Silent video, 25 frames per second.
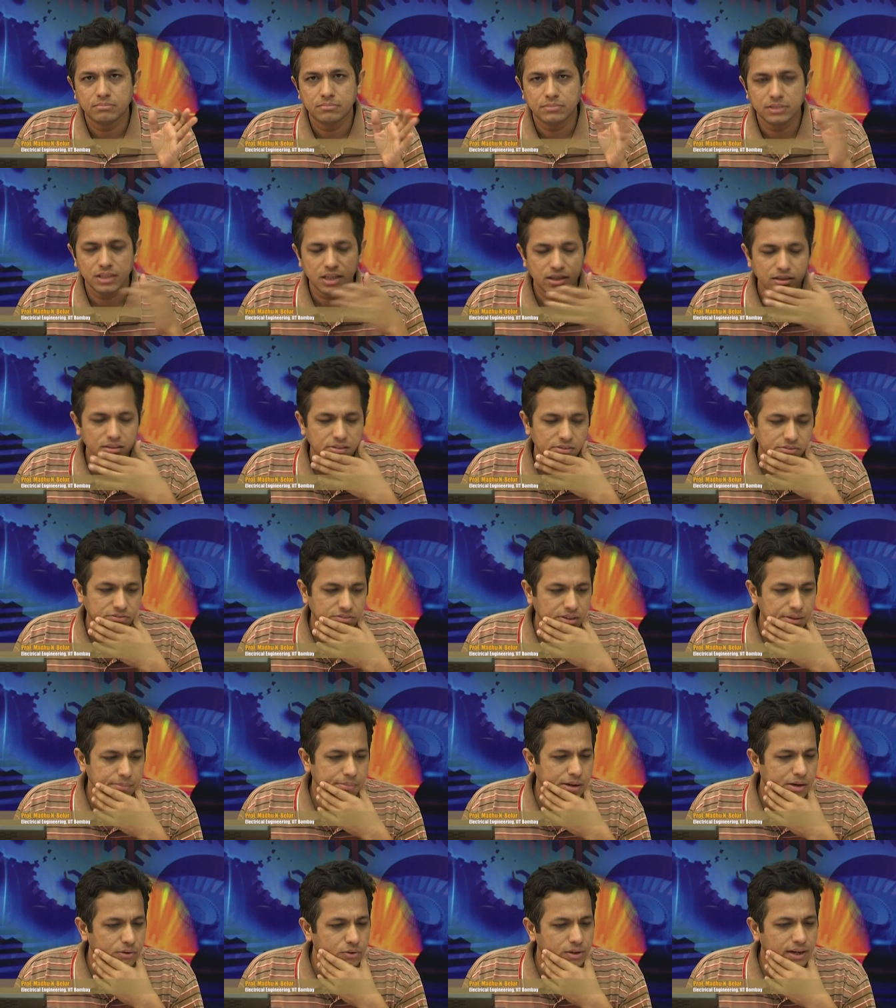Yeah,
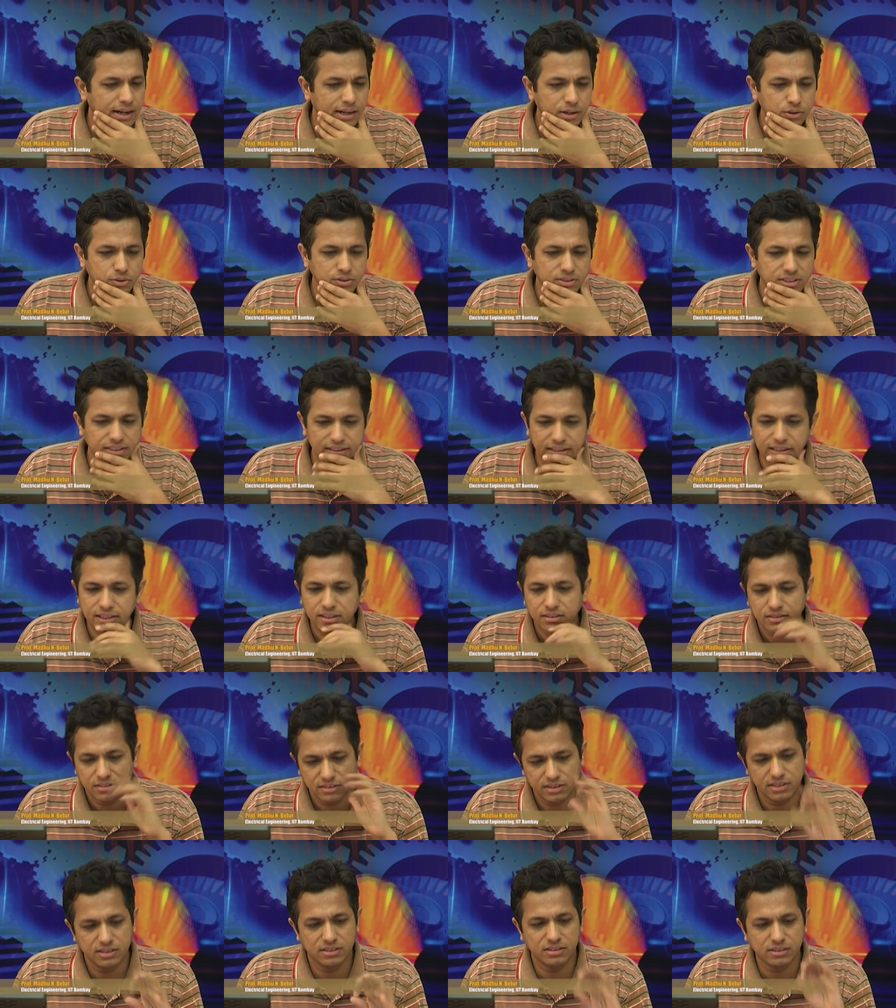Vim I would like to say
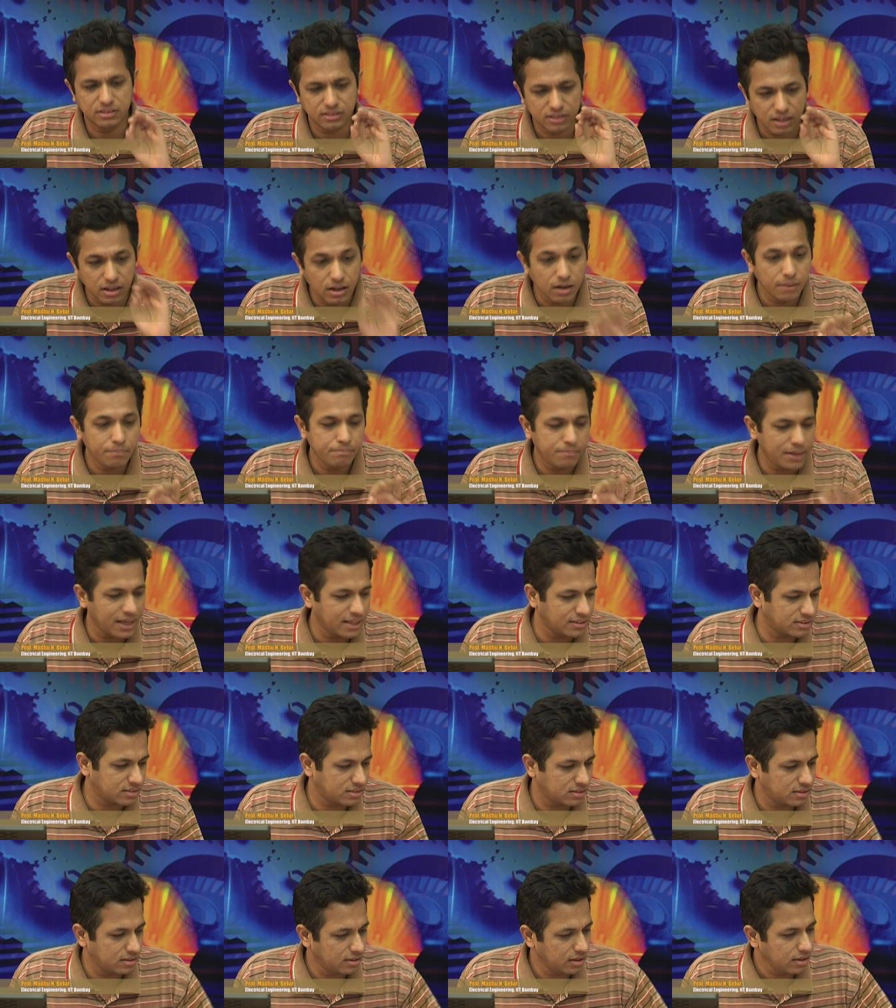is the
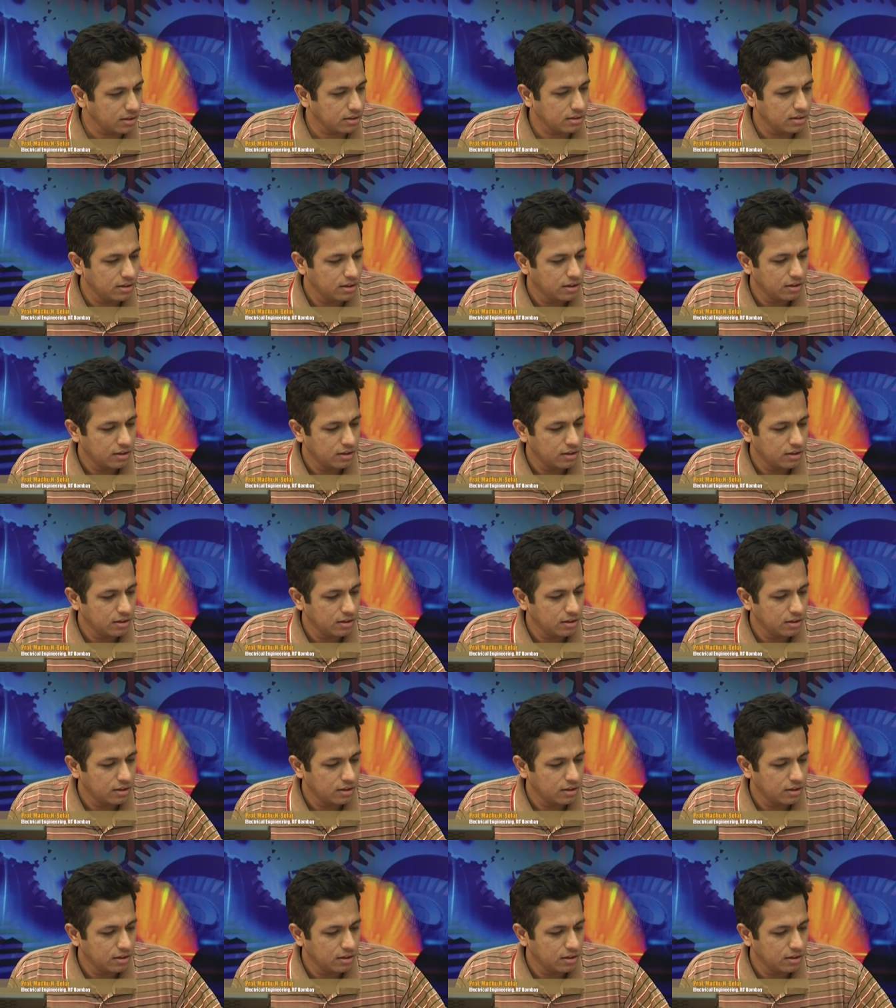best, yeah.